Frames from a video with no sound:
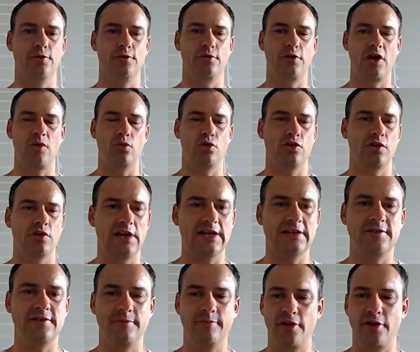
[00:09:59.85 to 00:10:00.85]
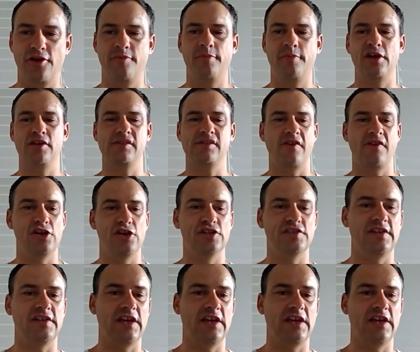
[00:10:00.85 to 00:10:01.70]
All right, well, good luck to both pairs of owners there.